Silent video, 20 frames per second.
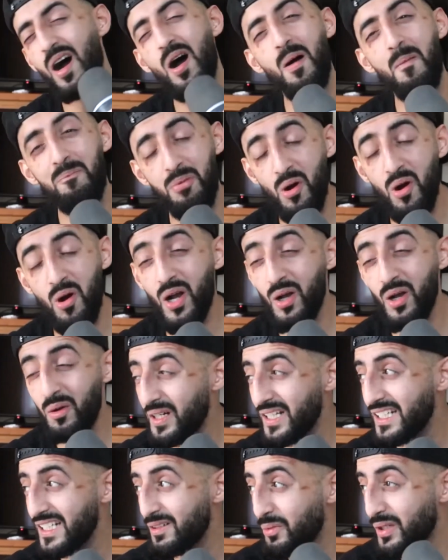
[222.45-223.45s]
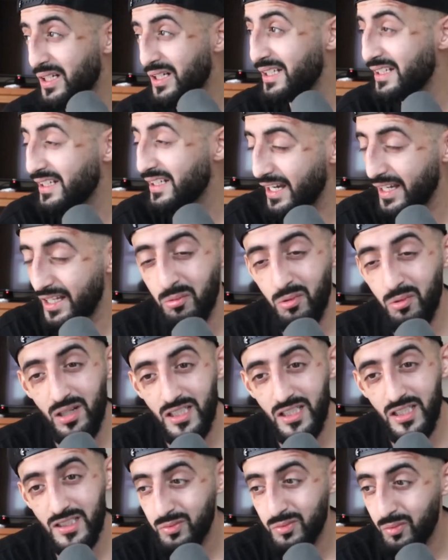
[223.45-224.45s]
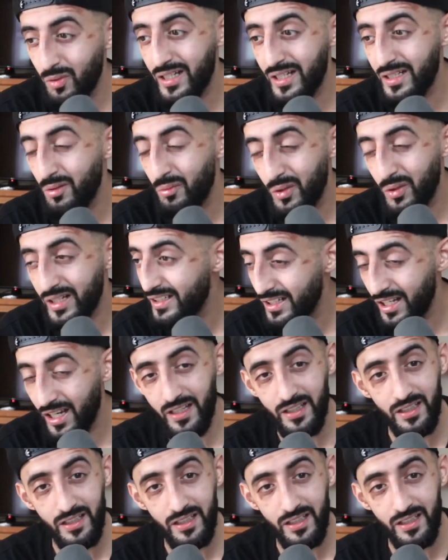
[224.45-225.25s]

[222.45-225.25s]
was just so much better than FaZe